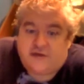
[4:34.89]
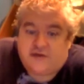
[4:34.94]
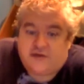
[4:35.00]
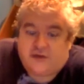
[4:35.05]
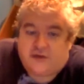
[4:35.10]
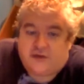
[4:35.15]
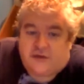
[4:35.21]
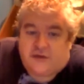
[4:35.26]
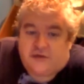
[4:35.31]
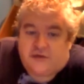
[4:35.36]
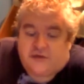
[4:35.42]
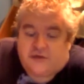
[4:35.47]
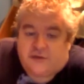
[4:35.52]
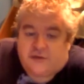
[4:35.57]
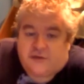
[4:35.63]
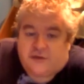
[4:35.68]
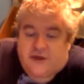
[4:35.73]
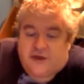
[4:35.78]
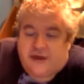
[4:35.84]
so uh, so
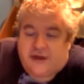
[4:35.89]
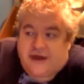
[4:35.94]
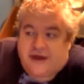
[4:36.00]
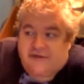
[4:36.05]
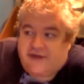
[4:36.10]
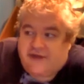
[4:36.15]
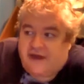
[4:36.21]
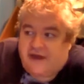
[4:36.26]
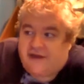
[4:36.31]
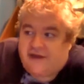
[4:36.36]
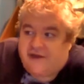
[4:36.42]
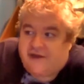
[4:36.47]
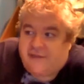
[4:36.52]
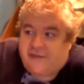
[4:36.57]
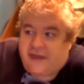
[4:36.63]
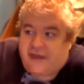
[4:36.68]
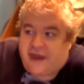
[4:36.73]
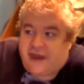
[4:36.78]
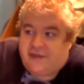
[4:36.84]
long that I've gotten anything bad.